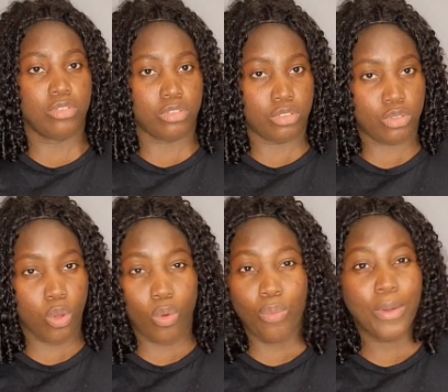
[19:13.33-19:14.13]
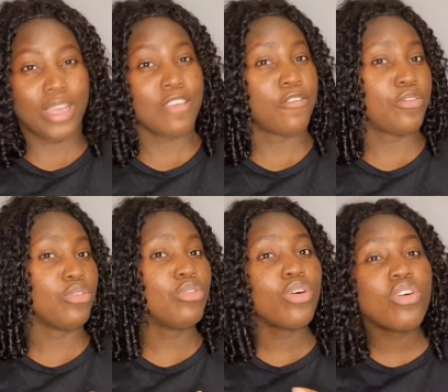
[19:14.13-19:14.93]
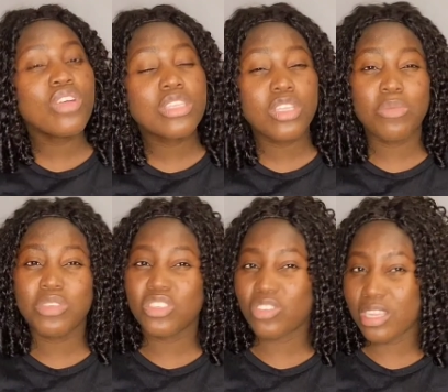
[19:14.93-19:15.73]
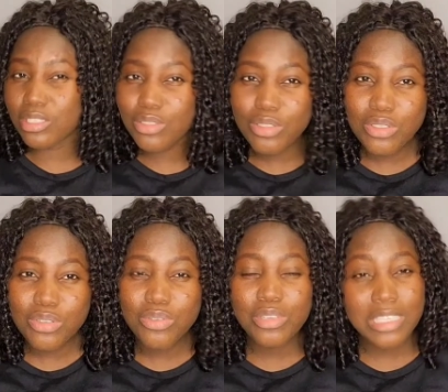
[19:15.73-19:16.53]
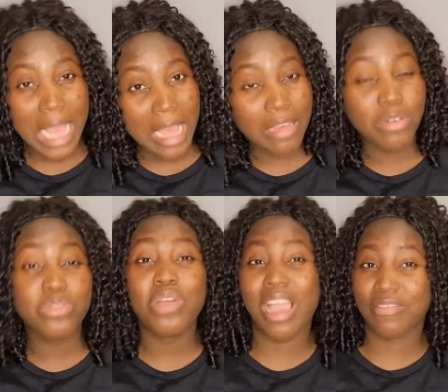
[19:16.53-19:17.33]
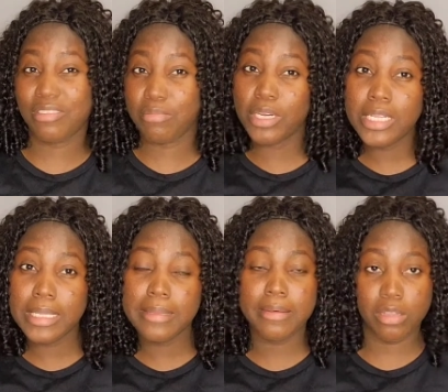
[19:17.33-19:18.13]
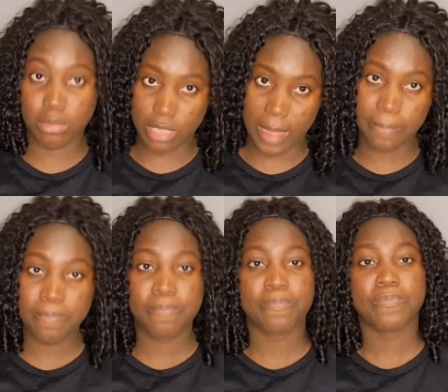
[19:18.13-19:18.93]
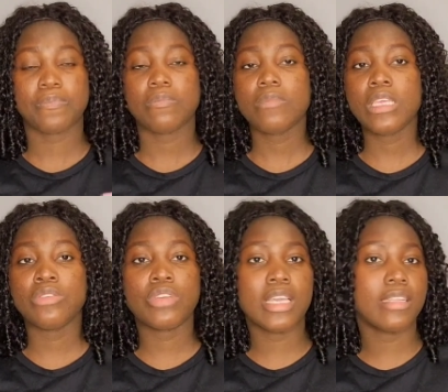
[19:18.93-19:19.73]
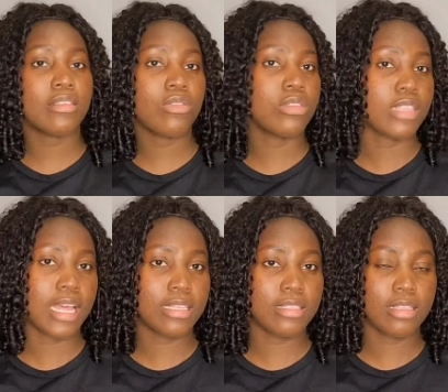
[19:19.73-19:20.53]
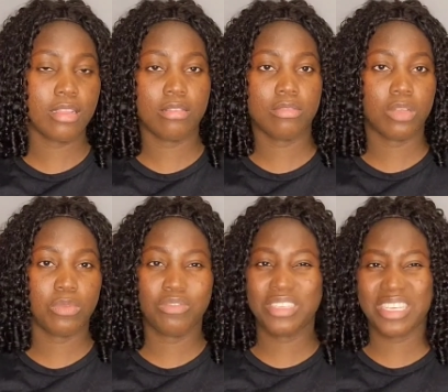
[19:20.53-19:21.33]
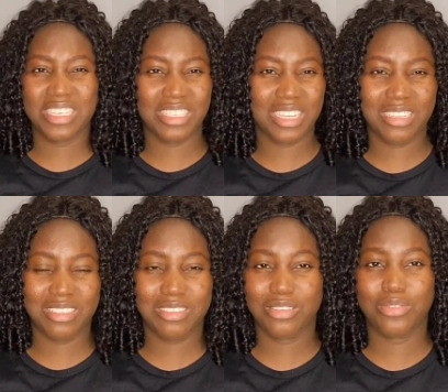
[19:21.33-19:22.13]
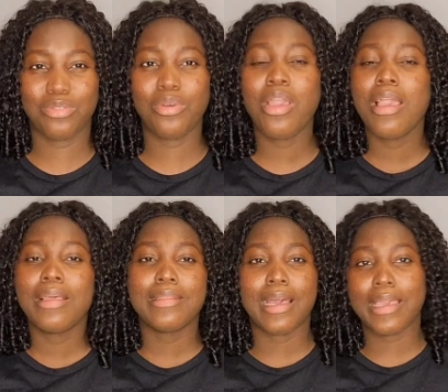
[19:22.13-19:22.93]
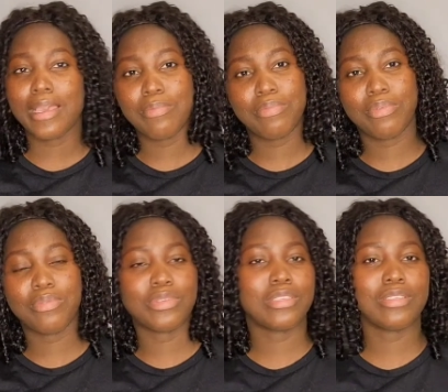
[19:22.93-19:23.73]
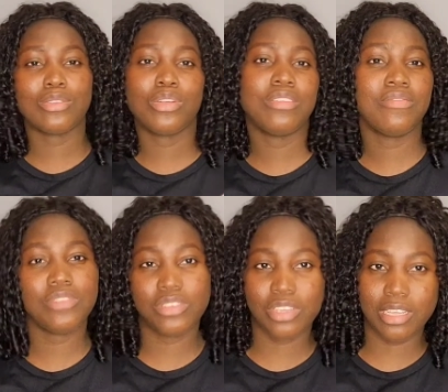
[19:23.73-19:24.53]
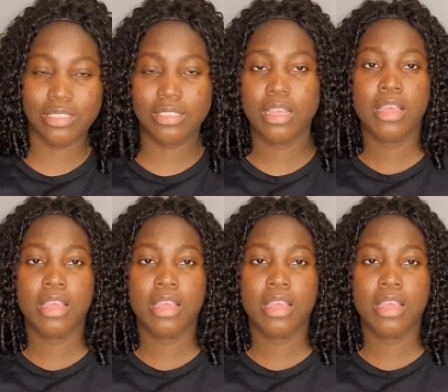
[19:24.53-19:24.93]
So but if it's going to be stress to you, yeah, or you have the money, yeah, you can contact some of the agents that help with study visas.